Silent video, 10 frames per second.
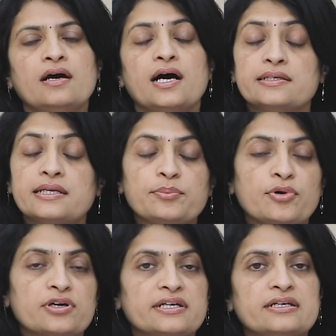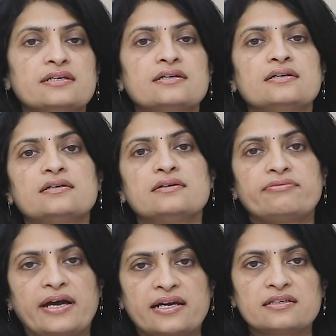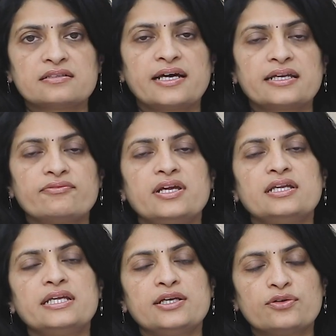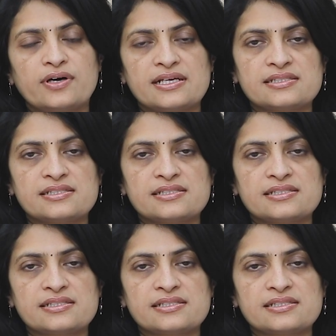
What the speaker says: Other important factor that we need to